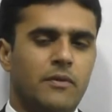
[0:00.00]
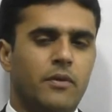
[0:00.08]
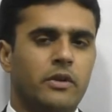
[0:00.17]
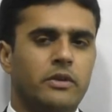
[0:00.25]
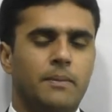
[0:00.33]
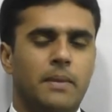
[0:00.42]
say
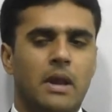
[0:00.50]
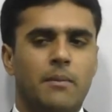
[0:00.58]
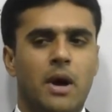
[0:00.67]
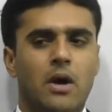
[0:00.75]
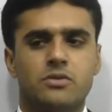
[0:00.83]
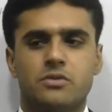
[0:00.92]
for example,
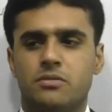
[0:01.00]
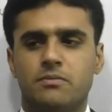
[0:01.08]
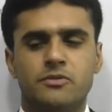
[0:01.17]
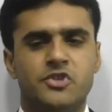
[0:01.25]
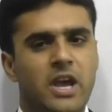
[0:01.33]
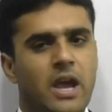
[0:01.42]
about
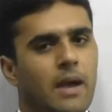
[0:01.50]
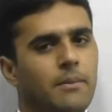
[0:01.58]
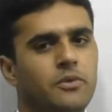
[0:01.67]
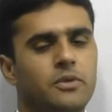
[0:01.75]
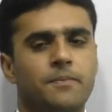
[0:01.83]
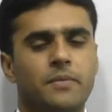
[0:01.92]

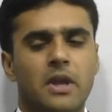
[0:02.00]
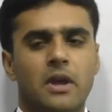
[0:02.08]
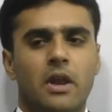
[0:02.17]
jams.